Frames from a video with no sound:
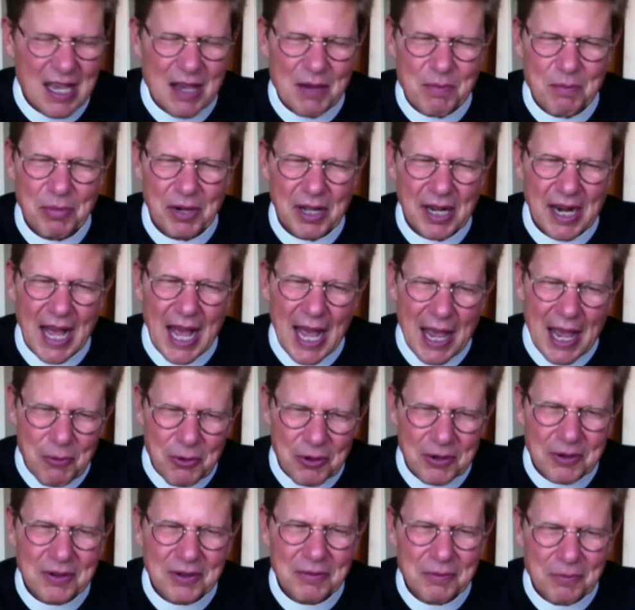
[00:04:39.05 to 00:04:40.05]
but
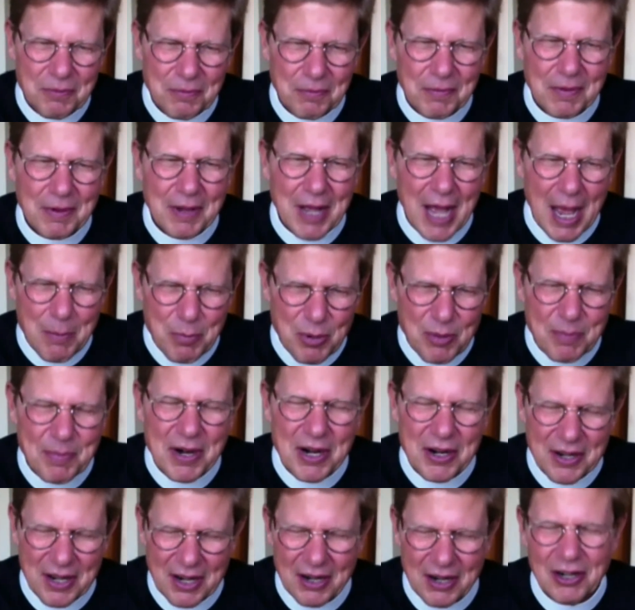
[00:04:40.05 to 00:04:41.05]
I'm
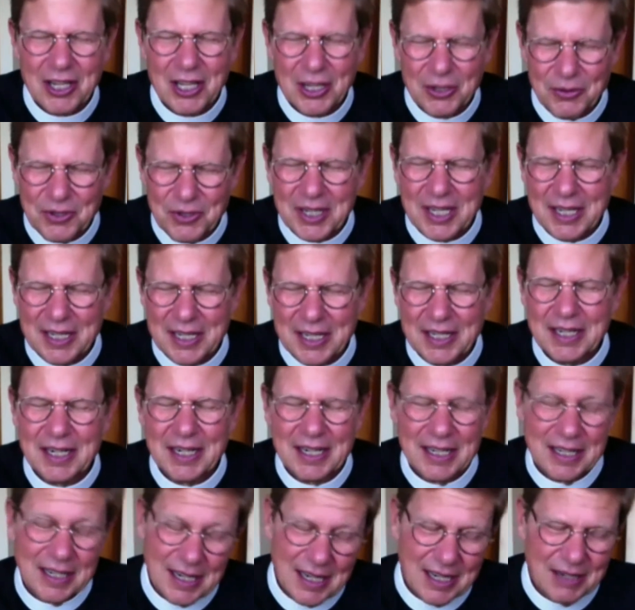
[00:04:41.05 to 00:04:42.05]
prepared to argue again,
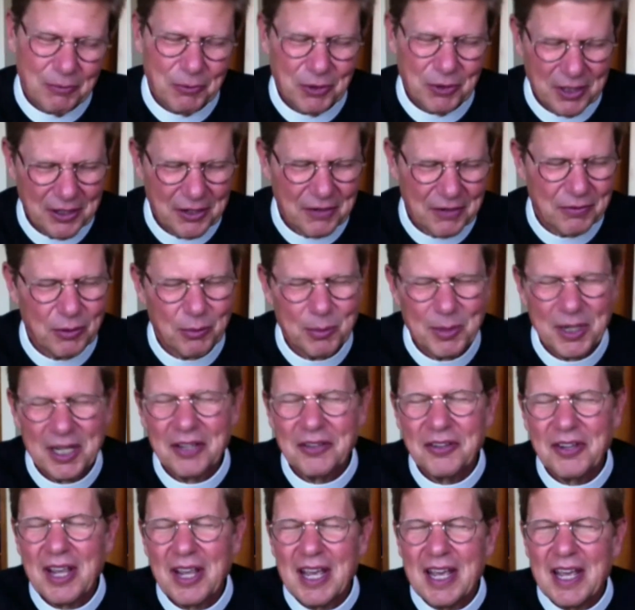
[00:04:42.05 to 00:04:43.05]
and I will in a few
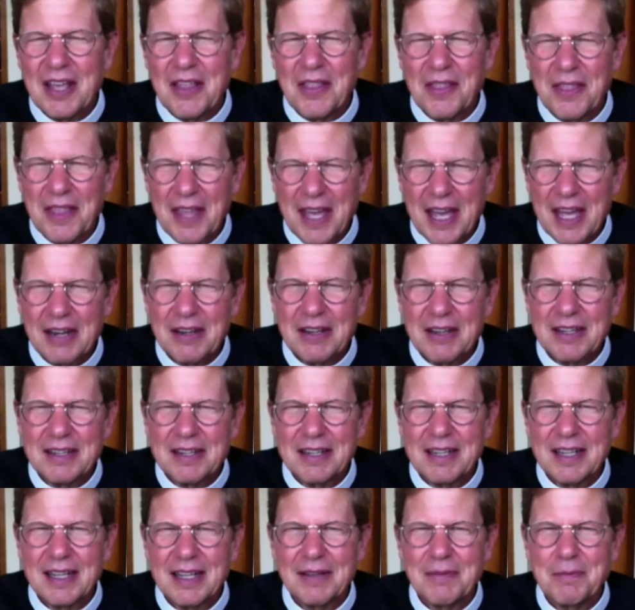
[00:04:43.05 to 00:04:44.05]
minutes,
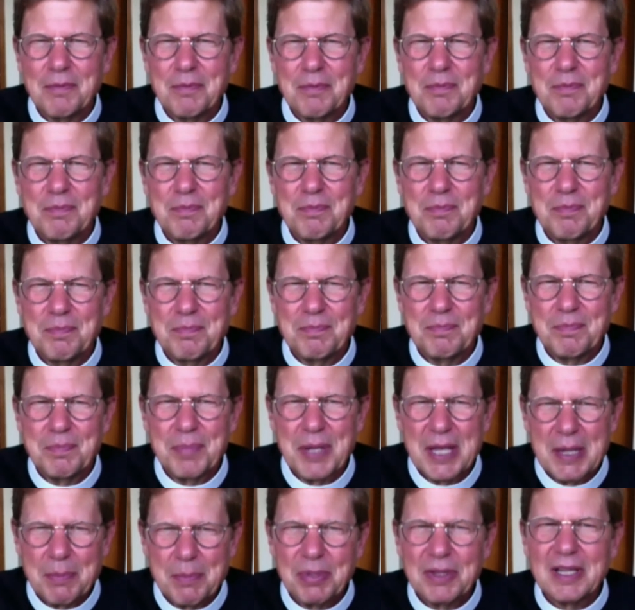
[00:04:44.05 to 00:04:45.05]
that
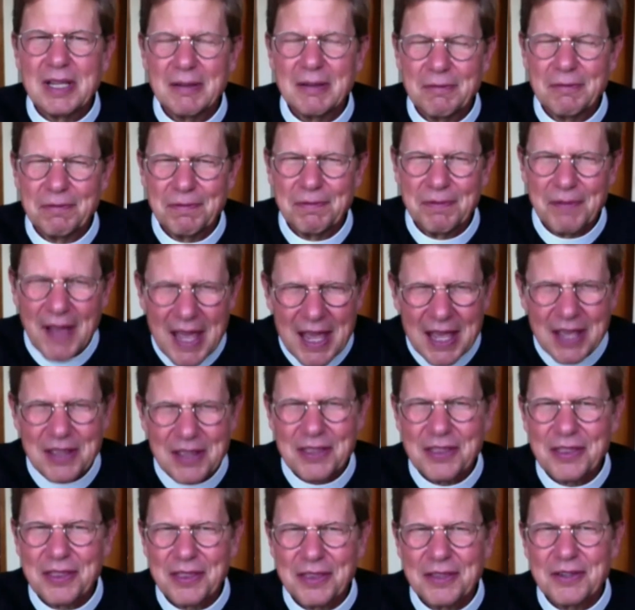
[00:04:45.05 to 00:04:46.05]
people of
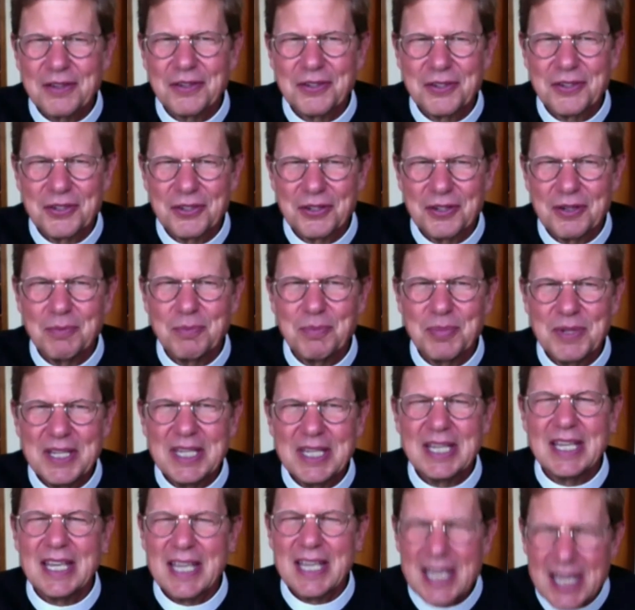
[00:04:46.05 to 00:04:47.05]
faith should
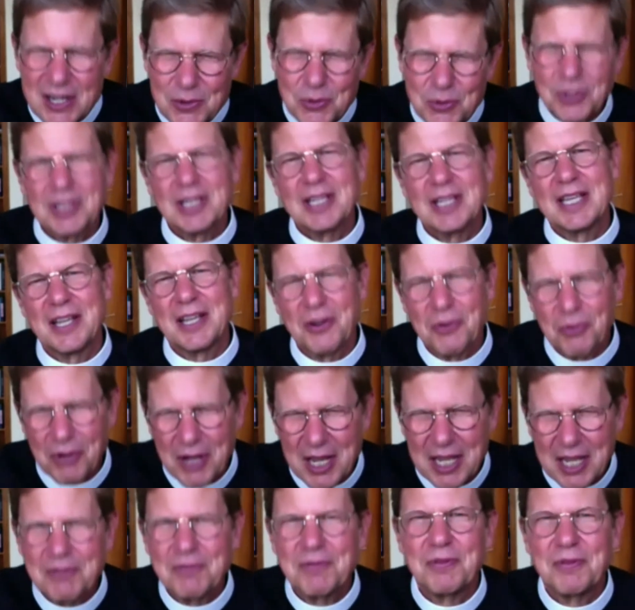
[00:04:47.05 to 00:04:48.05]
be equally
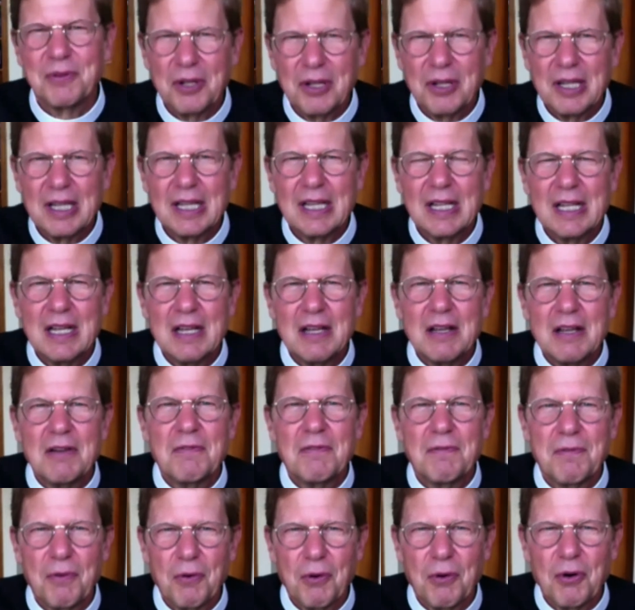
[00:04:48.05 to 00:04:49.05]
grateful
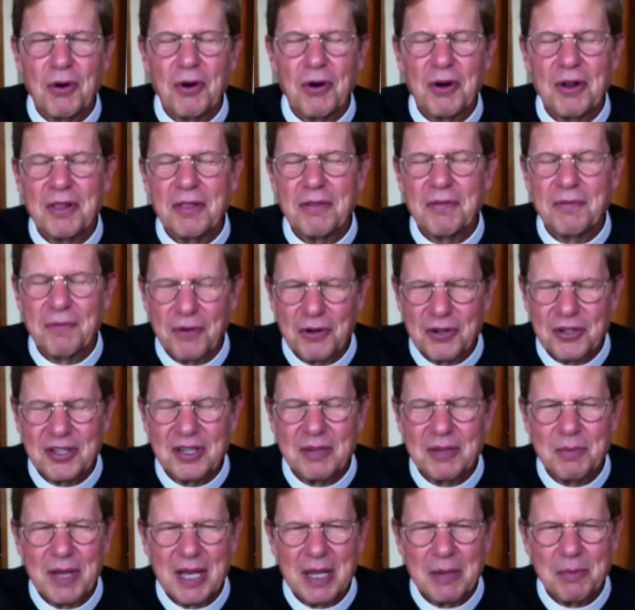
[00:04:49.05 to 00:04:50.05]
for the
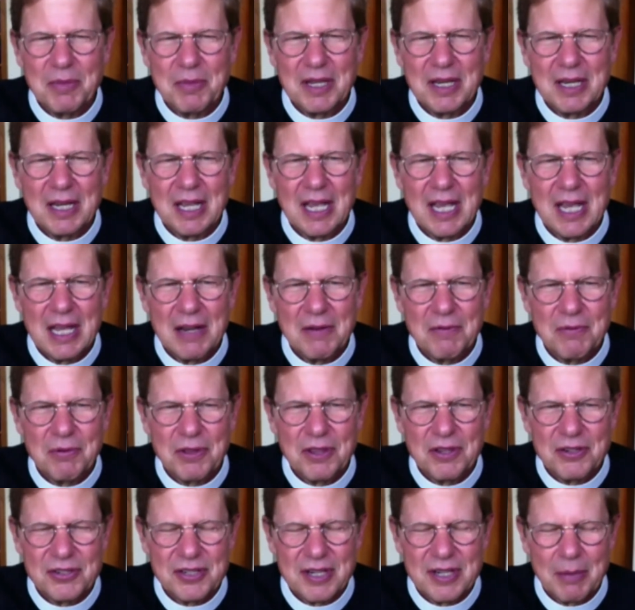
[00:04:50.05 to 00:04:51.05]
First Amendment and for
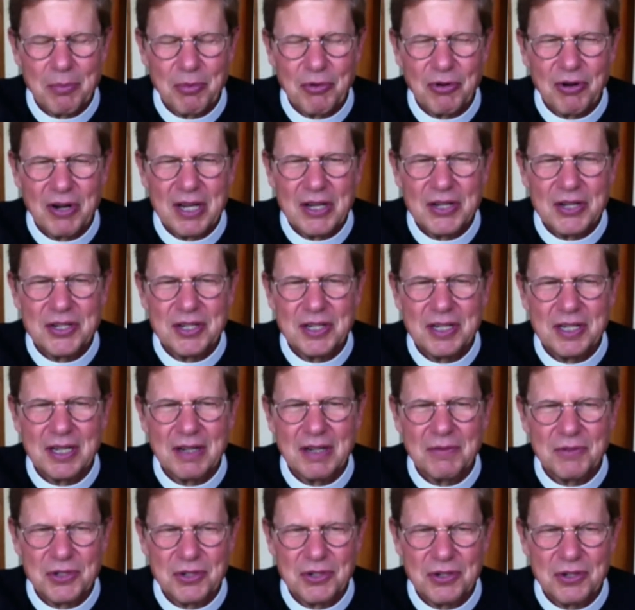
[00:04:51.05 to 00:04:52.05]
the separation
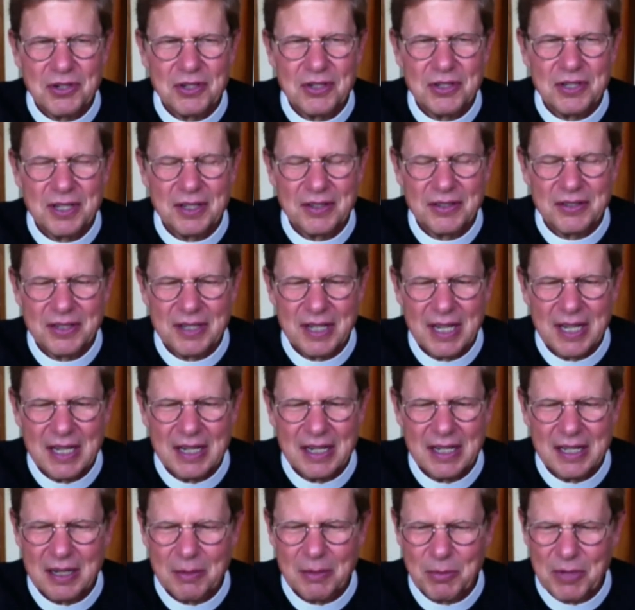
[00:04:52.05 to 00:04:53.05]
of church and
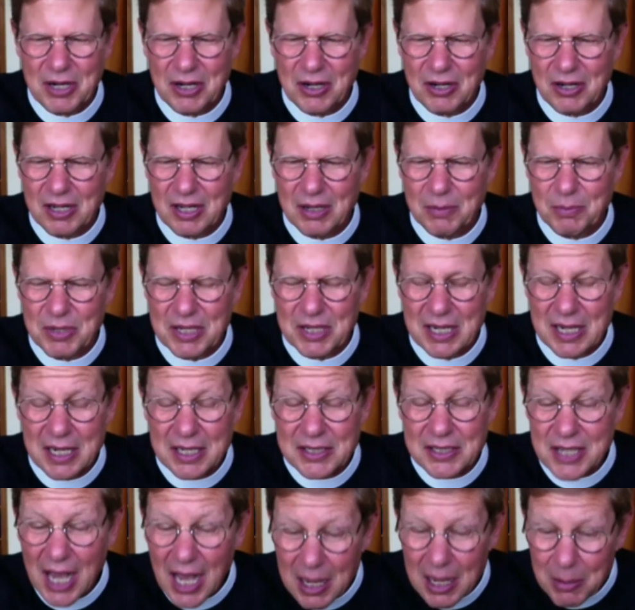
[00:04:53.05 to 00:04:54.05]
state in America,
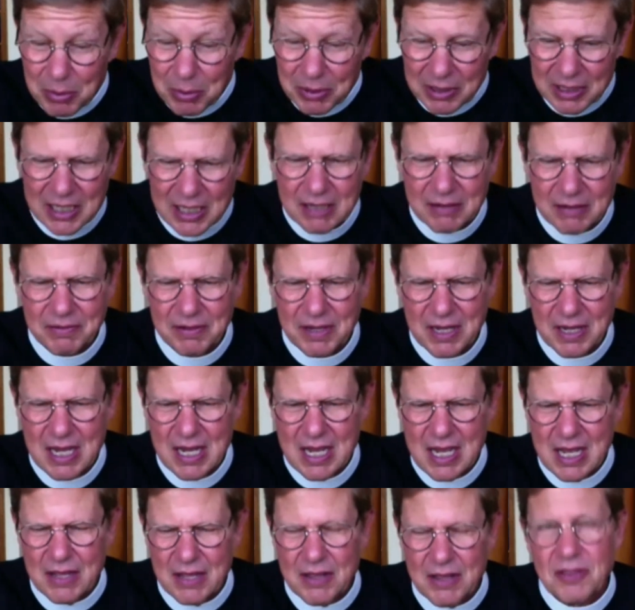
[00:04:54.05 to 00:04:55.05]
because I believe
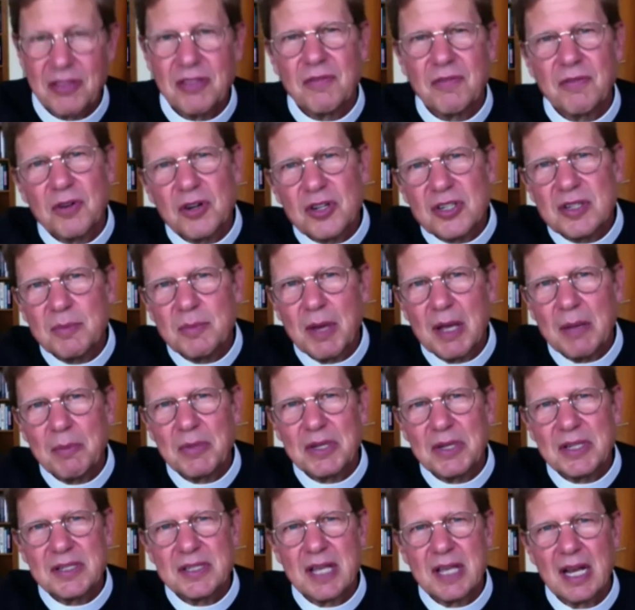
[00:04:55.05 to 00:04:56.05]
that the First
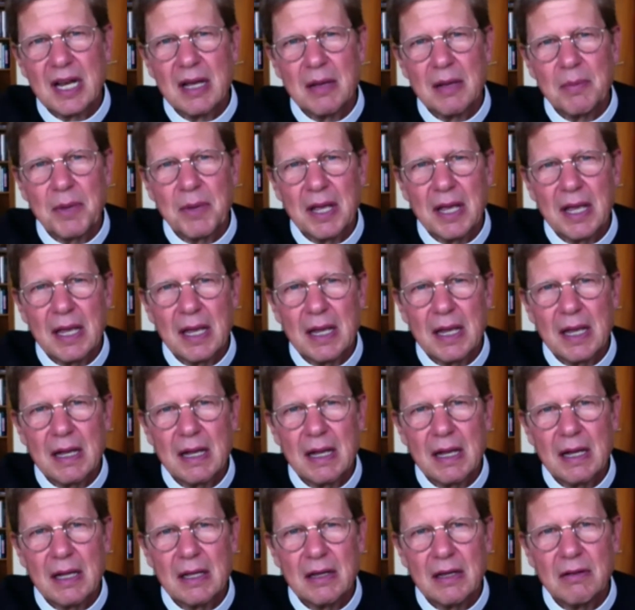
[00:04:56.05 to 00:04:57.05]
Amendment set up a
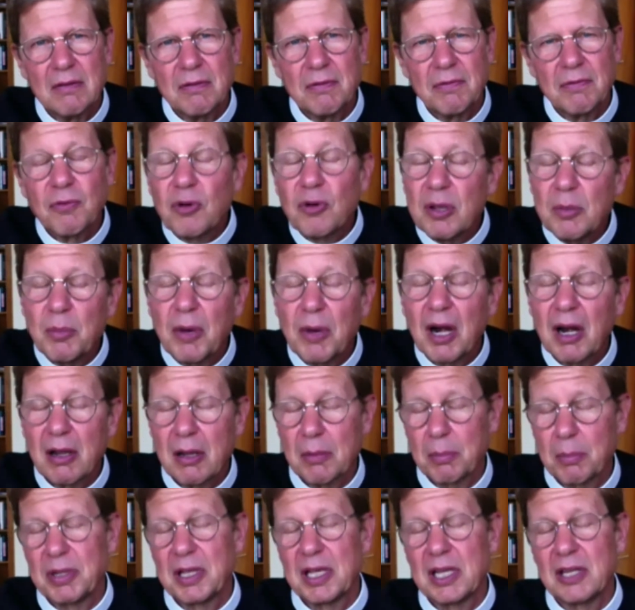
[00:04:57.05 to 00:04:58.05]
kind of free
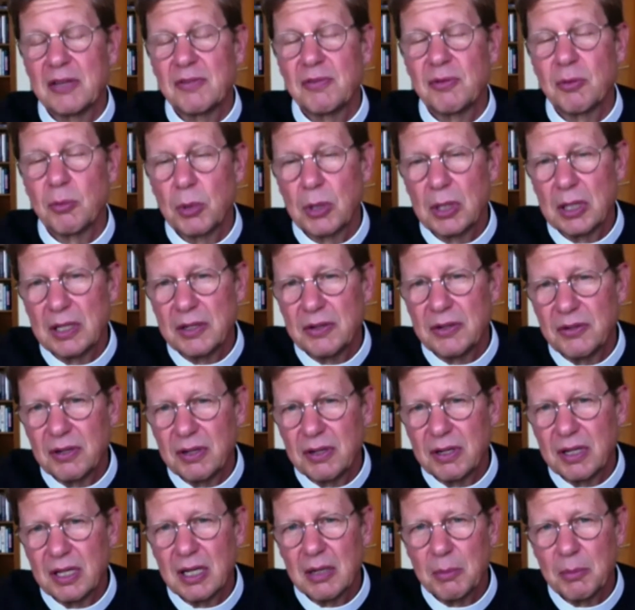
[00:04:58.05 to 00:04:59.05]
marketplace for
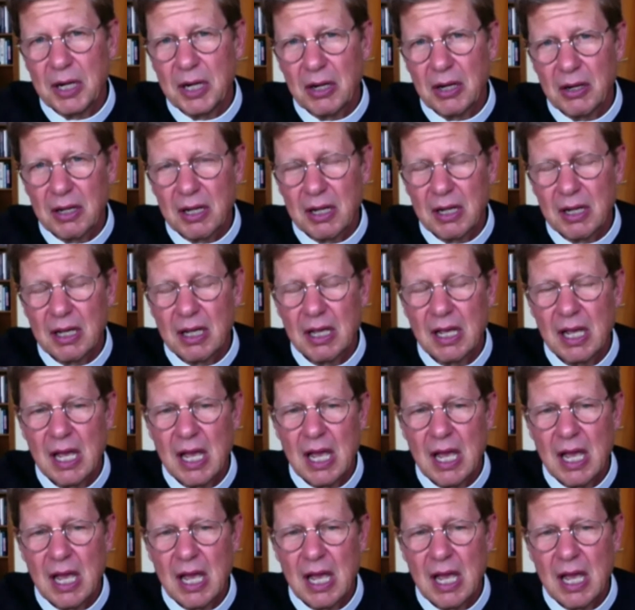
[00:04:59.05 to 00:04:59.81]
religion in America.